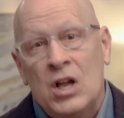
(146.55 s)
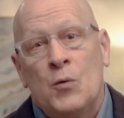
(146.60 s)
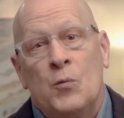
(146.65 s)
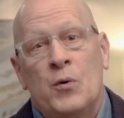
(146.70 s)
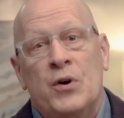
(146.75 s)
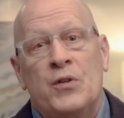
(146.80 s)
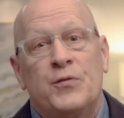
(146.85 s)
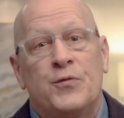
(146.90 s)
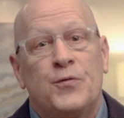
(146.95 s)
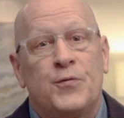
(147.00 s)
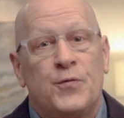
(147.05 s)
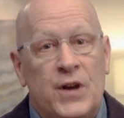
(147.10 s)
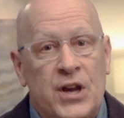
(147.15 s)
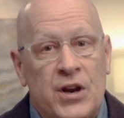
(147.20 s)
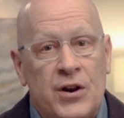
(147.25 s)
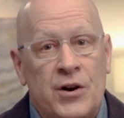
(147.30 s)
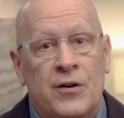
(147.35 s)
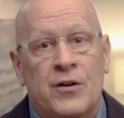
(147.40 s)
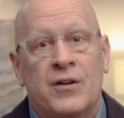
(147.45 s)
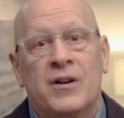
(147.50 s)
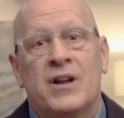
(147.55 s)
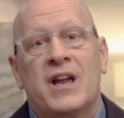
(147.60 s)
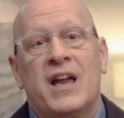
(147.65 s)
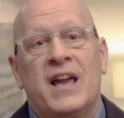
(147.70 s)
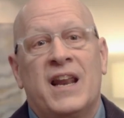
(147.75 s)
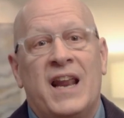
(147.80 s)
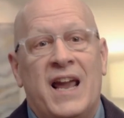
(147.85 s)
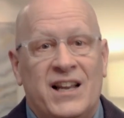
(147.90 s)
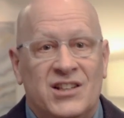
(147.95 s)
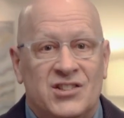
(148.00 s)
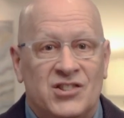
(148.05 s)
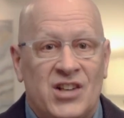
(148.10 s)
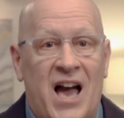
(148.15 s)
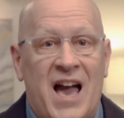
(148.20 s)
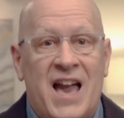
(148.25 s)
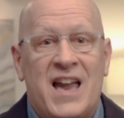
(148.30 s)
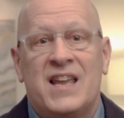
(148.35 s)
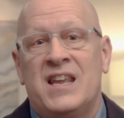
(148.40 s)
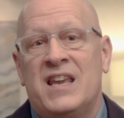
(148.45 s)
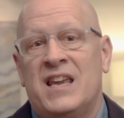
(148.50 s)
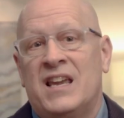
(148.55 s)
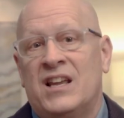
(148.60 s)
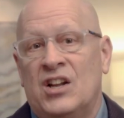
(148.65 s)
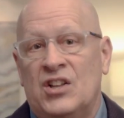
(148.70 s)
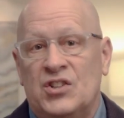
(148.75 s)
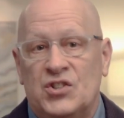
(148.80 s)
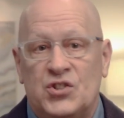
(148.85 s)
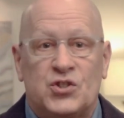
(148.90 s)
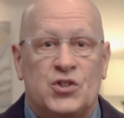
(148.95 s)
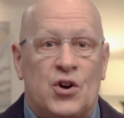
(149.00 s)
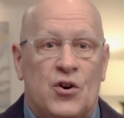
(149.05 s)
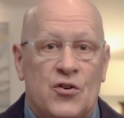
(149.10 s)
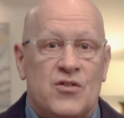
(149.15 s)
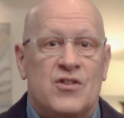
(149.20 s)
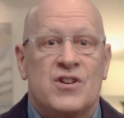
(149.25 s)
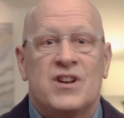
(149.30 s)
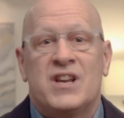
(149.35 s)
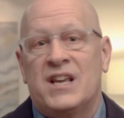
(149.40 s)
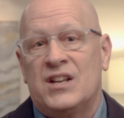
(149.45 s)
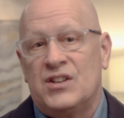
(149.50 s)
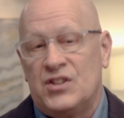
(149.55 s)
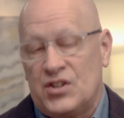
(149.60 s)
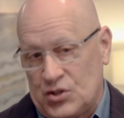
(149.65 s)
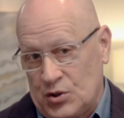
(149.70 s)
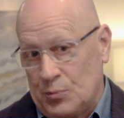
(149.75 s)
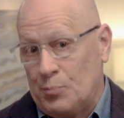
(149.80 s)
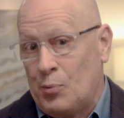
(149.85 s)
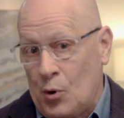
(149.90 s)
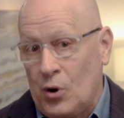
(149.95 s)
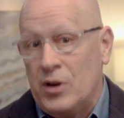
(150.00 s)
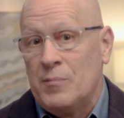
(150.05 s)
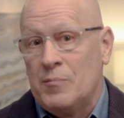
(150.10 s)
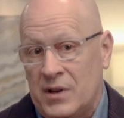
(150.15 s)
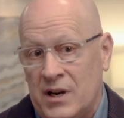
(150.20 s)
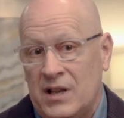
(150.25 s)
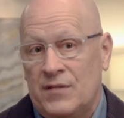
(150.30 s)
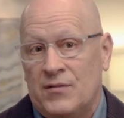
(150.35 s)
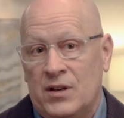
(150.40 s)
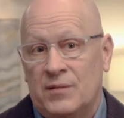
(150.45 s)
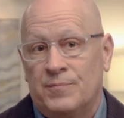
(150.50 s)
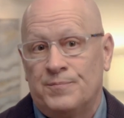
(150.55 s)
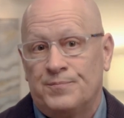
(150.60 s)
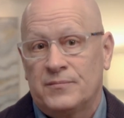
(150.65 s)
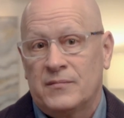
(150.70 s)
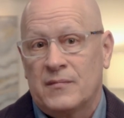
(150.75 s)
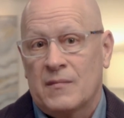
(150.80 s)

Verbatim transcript: with fear and anxiety and uncertainty and disappointment, even.